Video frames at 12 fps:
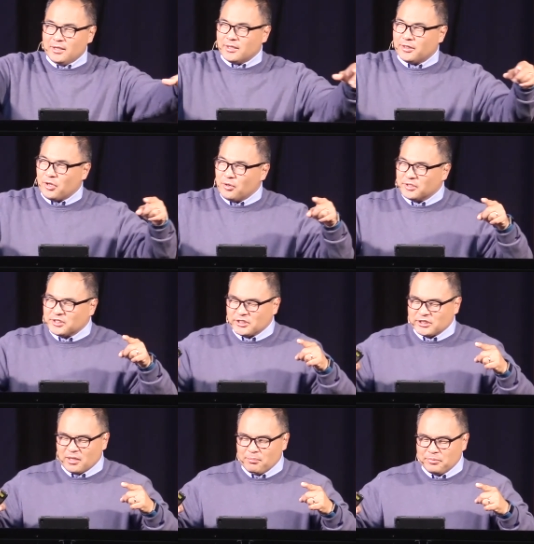that there is
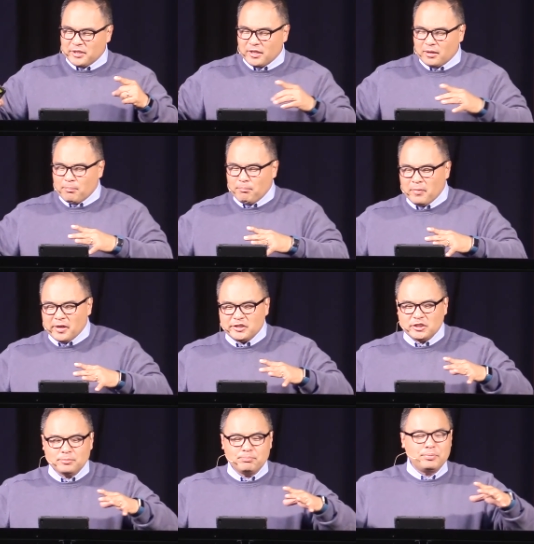something
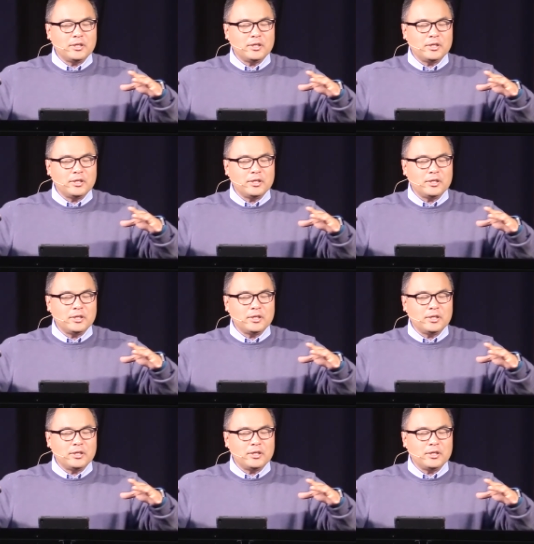much